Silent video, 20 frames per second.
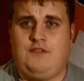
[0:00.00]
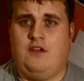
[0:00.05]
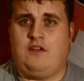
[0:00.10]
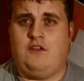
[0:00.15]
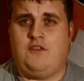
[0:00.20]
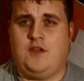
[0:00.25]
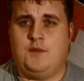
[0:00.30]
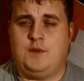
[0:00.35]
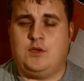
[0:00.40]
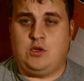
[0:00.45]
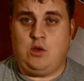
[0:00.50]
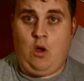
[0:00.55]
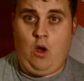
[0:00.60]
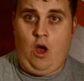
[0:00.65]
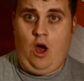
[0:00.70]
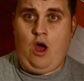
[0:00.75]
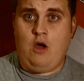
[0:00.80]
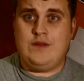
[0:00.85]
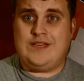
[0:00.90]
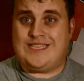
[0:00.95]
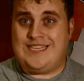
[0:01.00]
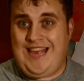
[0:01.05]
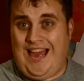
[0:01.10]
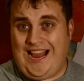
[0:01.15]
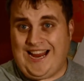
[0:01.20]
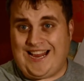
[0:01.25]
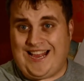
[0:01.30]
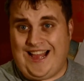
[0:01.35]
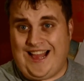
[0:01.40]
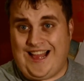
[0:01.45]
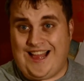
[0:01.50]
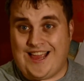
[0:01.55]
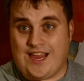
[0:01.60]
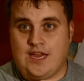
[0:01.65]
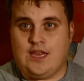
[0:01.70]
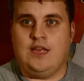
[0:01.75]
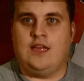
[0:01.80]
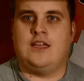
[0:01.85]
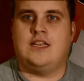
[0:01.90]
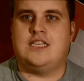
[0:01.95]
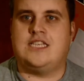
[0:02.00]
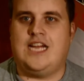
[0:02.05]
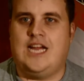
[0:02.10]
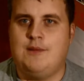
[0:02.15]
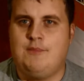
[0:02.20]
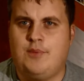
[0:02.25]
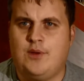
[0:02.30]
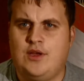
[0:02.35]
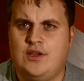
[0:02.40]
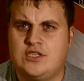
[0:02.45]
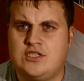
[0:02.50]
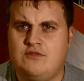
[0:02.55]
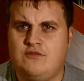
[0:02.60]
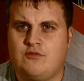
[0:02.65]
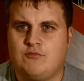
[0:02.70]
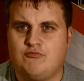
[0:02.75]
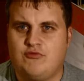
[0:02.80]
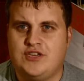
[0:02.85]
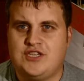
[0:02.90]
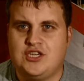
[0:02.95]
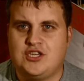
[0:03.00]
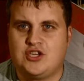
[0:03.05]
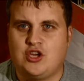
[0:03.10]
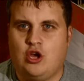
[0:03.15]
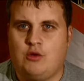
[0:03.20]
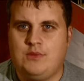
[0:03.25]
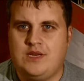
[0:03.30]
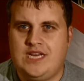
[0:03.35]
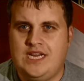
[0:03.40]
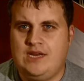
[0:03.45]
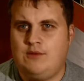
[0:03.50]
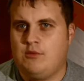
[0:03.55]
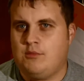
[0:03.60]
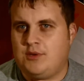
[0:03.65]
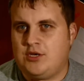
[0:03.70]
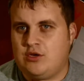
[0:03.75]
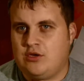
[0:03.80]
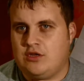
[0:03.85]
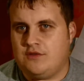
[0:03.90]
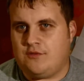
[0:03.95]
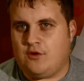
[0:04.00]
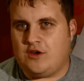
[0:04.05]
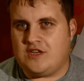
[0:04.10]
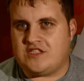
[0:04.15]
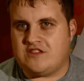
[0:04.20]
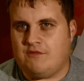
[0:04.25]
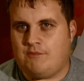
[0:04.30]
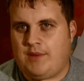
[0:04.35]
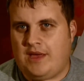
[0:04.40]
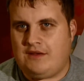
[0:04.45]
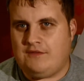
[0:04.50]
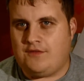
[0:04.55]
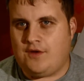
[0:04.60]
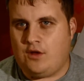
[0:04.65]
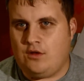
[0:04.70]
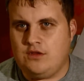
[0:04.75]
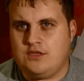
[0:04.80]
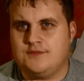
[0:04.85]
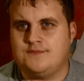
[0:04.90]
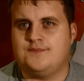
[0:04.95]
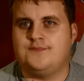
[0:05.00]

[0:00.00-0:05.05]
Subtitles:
very famous, oh, it's that guy, type person from British comedy, will be doing the voice of Penfold.